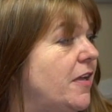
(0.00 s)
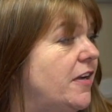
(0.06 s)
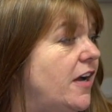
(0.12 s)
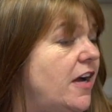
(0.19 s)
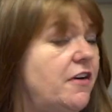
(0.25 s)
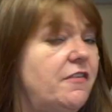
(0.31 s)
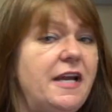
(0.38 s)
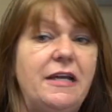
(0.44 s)

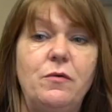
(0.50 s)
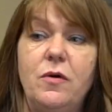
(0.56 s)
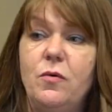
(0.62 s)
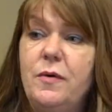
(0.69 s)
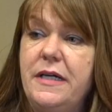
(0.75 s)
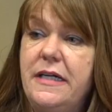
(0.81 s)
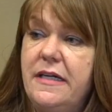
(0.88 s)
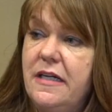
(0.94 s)
All right, well,
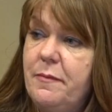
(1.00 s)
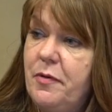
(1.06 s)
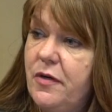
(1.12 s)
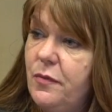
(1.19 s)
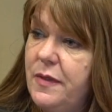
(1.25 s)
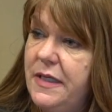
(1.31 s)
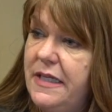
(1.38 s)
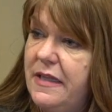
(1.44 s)
we're going to
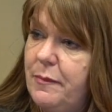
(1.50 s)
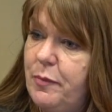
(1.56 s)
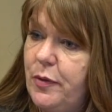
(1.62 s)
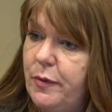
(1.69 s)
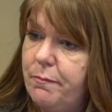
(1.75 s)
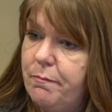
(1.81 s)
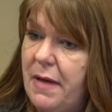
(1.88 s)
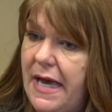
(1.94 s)
put Winnie the
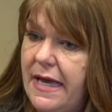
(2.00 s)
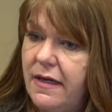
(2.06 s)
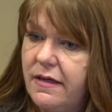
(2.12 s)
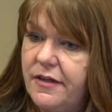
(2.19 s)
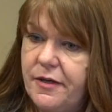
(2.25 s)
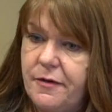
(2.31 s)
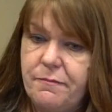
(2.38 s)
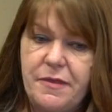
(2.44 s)
Pooh back,
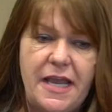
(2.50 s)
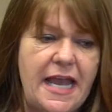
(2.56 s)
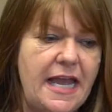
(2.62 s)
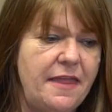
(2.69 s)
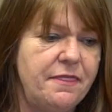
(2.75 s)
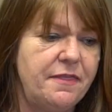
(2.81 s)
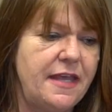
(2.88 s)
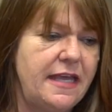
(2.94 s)

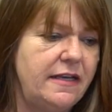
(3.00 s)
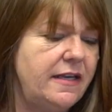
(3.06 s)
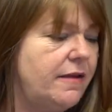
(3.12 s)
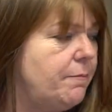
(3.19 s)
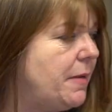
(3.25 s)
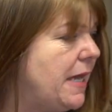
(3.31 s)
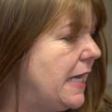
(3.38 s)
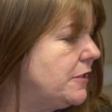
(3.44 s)
and then
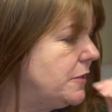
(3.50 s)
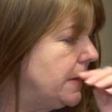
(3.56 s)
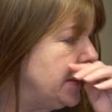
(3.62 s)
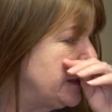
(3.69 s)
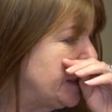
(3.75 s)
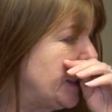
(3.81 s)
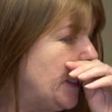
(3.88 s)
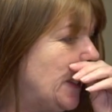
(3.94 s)
Patrick
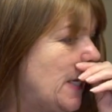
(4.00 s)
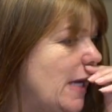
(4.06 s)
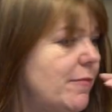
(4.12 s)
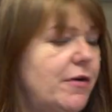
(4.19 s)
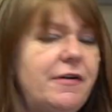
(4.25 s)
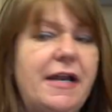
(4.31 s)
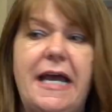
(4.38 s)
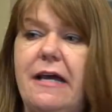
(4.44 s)
is going to come
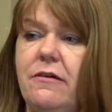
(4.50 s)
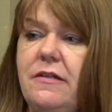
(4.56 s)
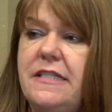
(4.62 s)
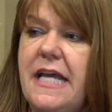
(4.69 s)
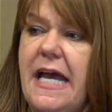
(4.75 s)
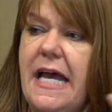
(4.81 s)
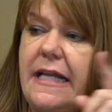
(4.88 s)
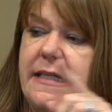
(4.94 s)
around
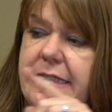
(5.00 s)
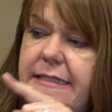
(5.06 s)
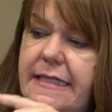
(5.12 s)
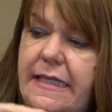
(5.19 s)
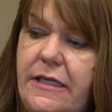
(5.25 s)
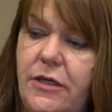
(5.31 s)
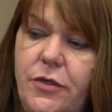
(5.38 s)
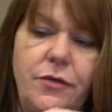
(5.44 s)
and
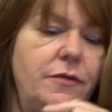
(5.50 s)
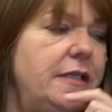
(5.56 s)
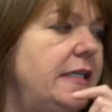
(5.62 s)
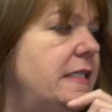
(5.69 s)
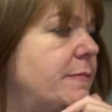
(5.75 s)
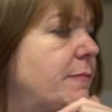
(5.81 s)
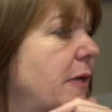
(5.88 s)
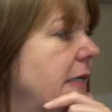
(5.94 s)
see who
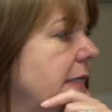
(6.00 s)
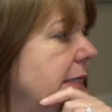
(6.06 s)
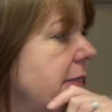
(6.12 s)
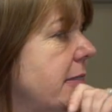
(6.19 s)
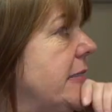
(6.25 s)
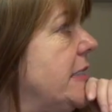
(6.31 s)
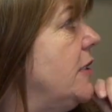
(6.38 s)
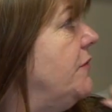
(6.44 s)
needs
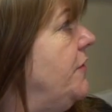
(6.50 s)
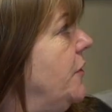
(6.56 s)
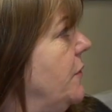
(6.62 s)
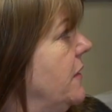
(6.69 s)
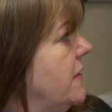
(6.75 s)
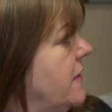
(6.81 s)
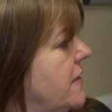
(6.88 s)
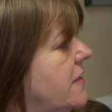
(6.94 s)
bunnies. So if you
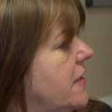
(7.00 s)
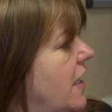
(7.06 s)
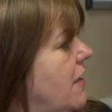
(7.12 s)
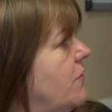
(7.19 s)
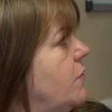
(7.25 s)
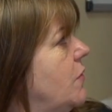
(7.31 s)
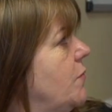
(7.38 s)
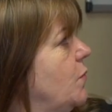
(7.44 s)
want to
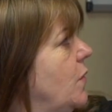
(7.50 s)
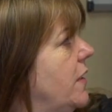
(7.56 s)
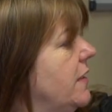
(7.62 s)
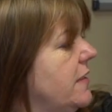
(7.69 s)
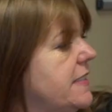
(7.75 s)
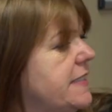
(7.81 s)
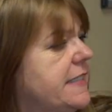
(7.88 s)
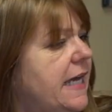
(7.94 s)
start from
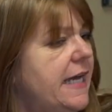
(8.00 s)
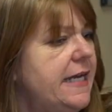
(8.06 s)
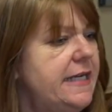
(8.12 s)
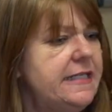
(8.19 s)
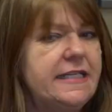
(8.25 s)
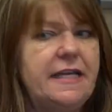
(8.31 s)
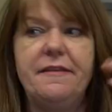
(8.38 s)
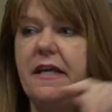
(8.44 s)
one
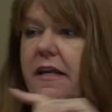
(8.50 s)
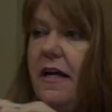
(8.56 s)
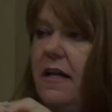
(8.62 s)
side, and then